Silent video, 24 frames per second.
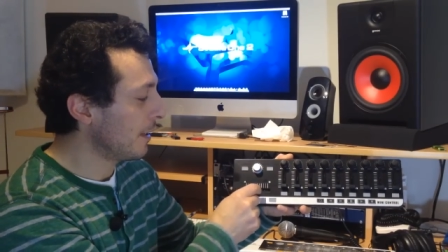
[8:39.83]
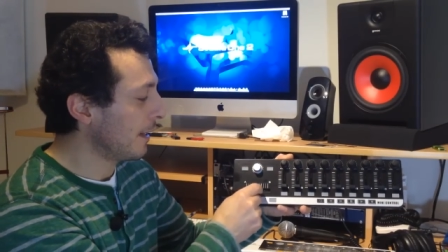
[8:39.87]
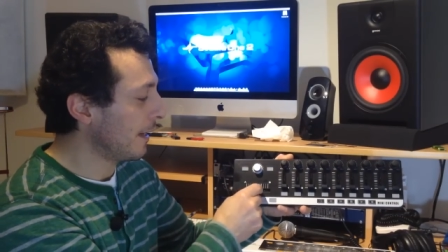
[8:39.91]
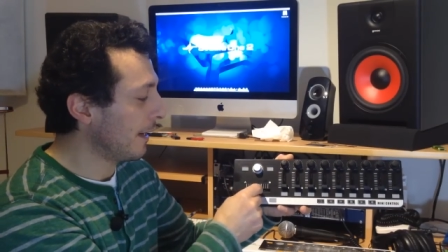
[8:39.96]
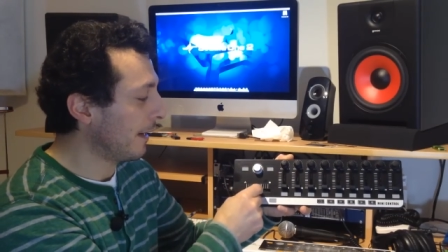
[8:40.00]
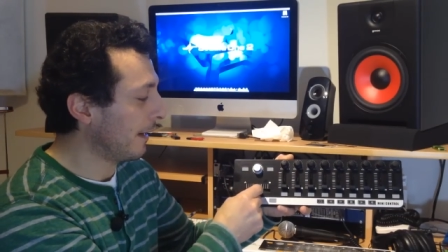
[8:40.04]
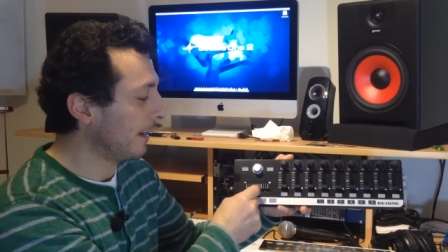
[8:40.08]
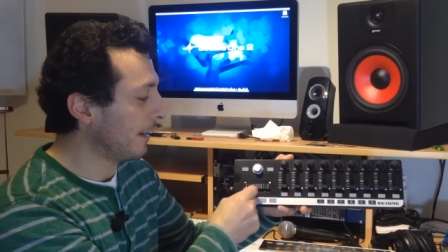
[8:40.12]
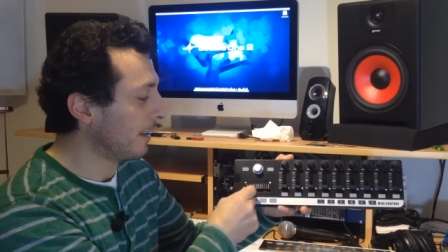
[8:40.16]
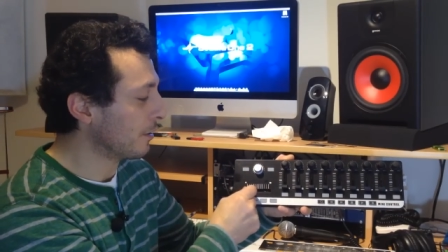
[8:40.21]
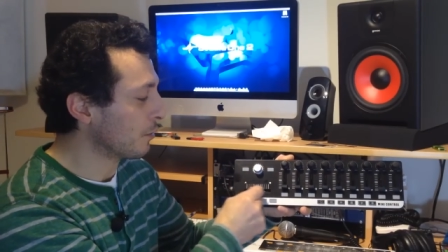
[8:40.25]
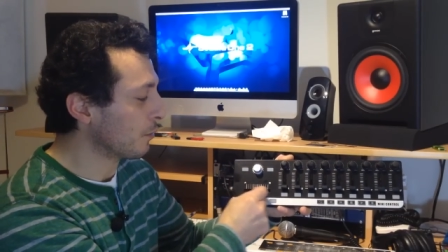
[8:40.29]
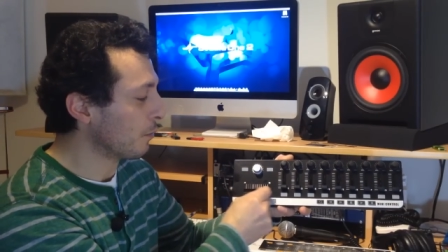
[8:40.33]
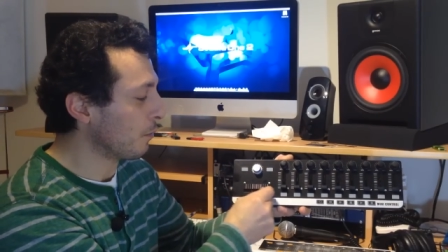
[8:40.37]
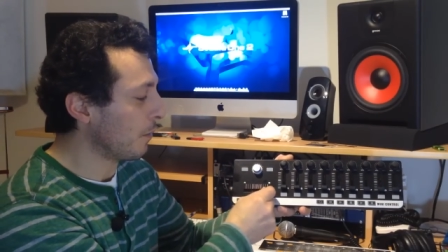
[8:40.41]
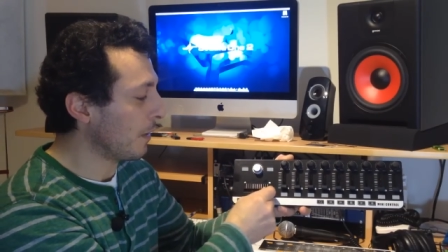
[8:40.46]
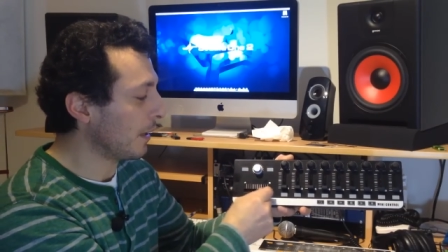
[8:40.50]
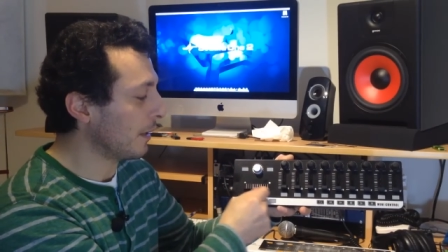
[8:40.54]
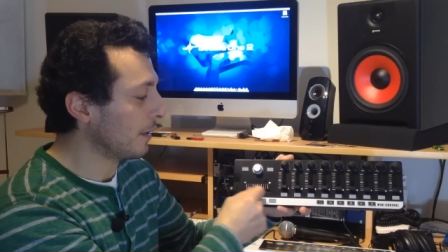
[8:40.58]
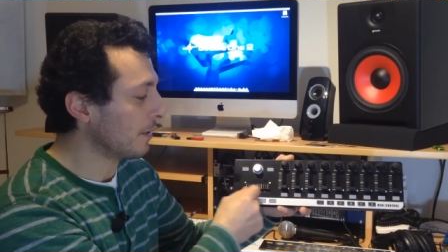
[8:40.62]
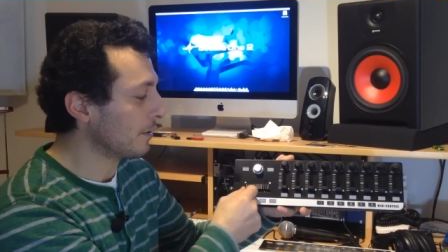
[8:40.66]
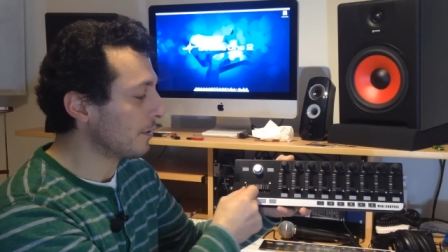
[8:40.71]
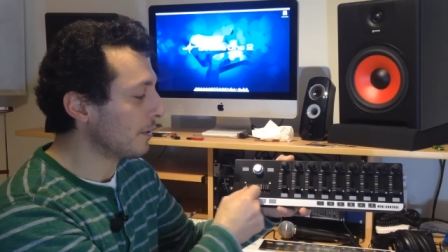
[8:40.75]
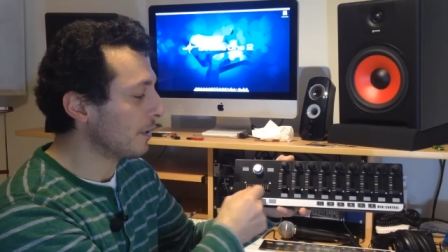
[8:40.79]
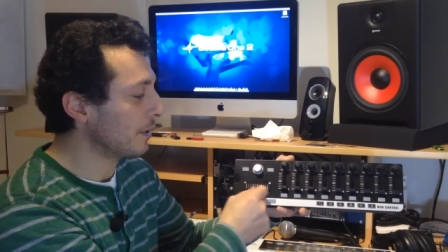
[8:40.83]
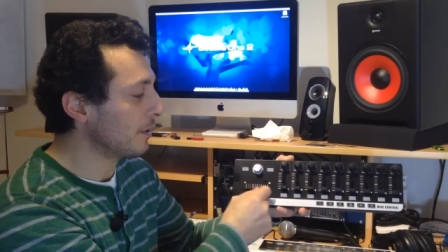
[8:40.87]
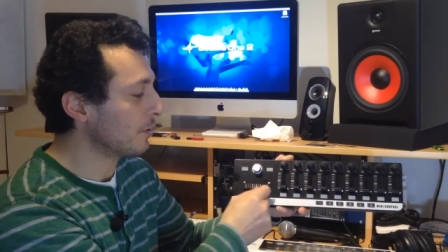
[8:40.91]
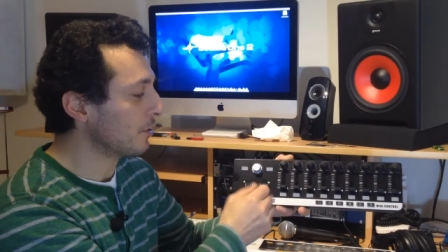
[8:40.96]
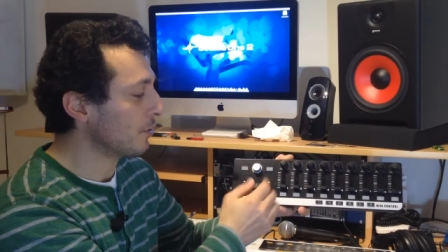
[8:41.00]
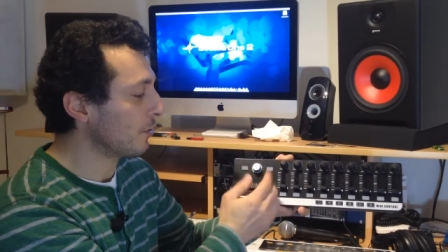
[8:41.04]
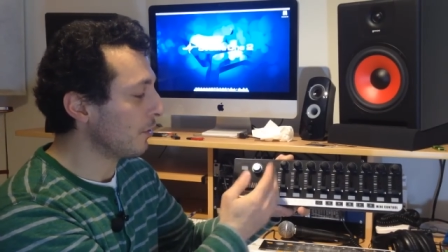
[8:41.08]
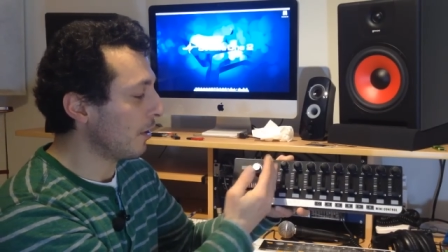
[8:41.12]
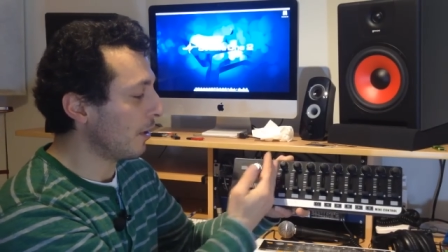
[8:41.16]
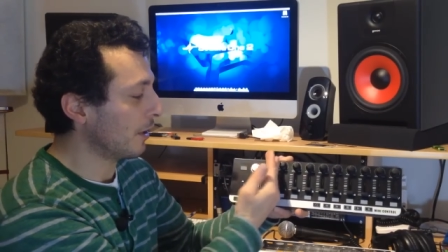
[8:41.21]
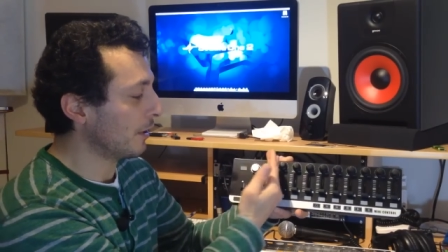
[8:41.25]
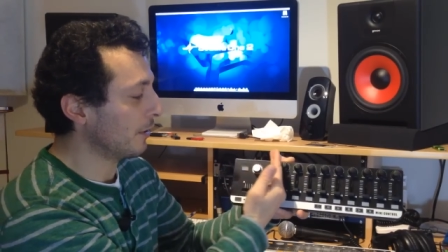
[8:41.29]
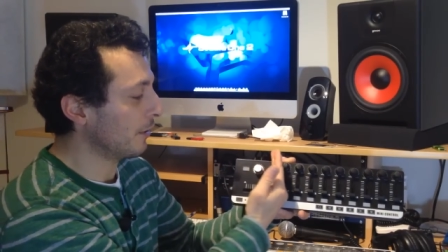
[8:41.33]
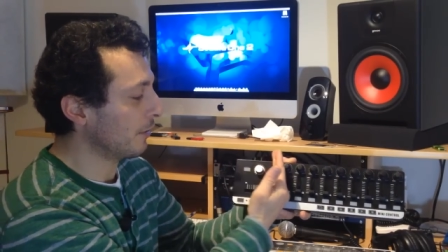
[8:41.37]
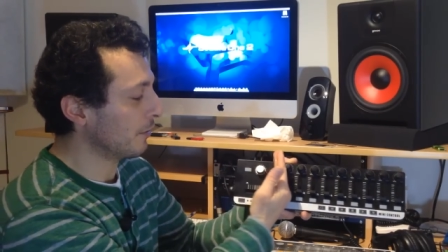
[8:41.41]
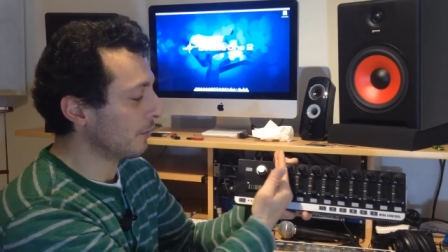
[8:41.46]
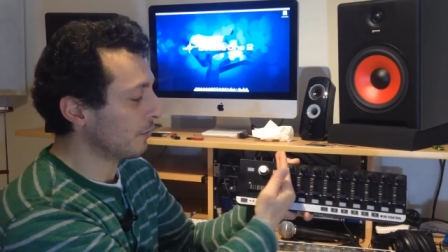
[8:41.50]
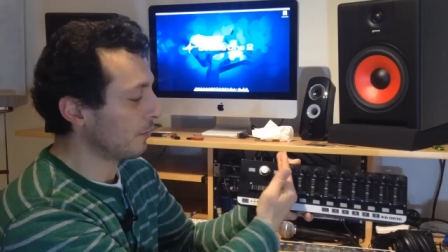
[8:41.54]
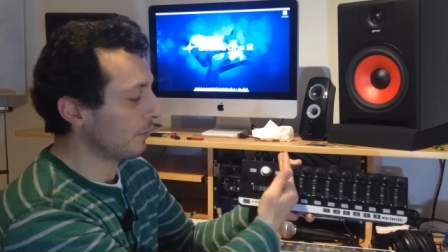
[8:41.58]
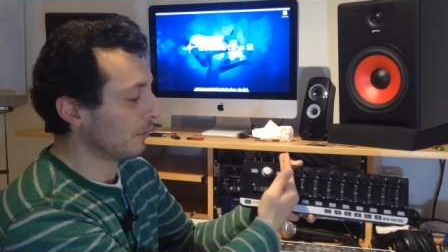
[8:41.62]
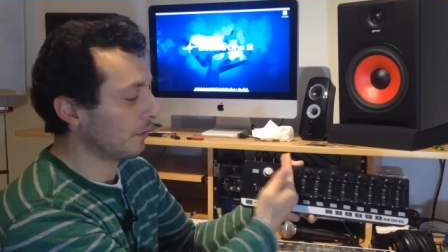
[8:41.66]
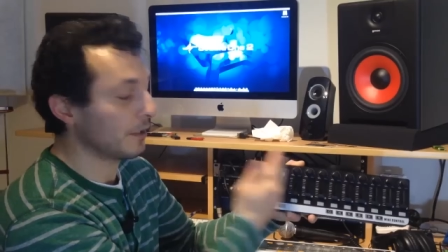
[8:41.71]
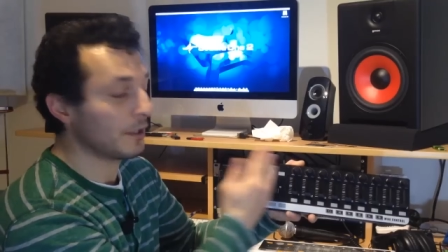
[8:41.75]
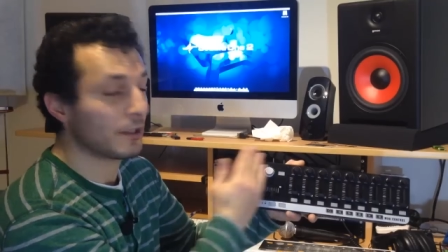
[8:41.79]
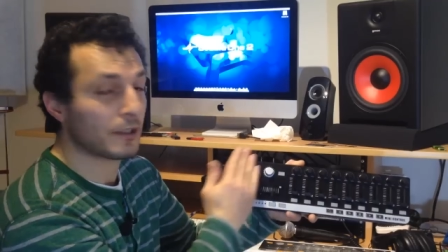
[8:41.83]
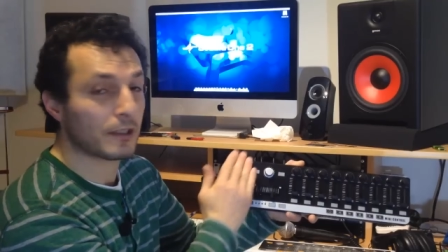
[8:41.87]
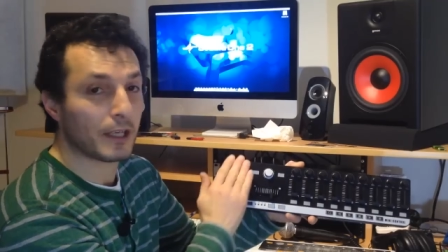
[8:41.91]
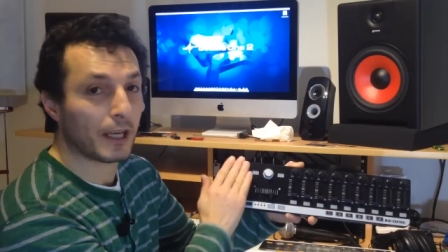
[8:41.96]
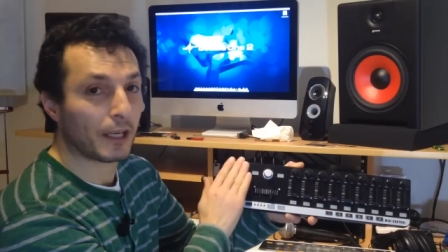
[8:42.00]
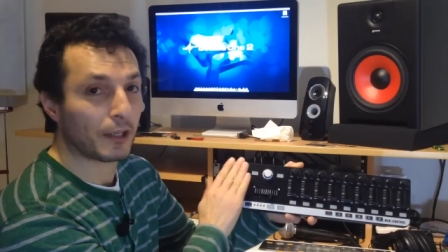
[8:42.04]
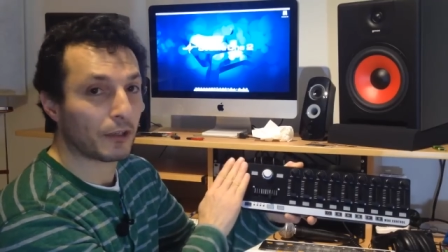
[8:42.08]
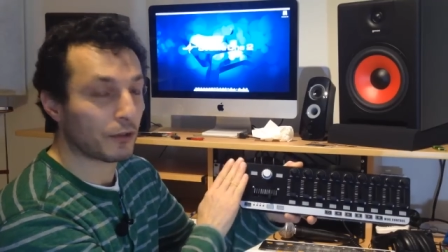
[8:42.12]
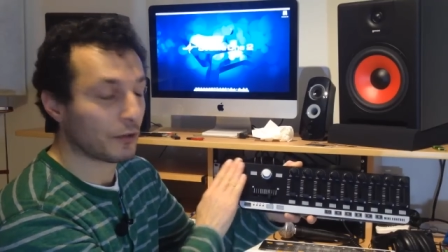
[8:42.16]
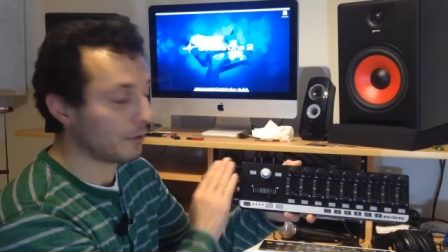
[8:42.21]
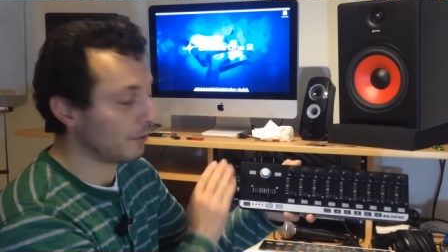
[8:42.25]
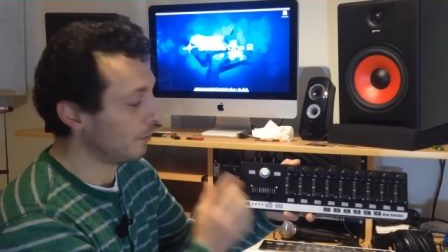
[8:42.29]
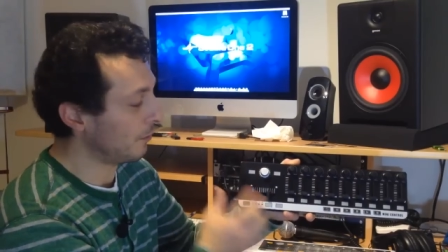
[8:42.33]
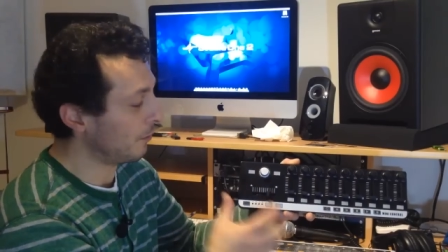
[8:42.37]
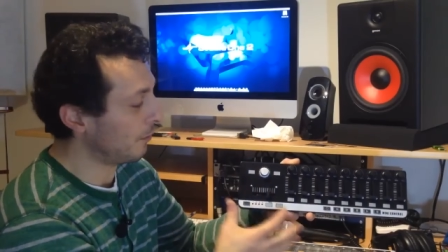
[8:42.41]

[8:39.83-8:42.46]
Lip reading: and as well as this slider, so this section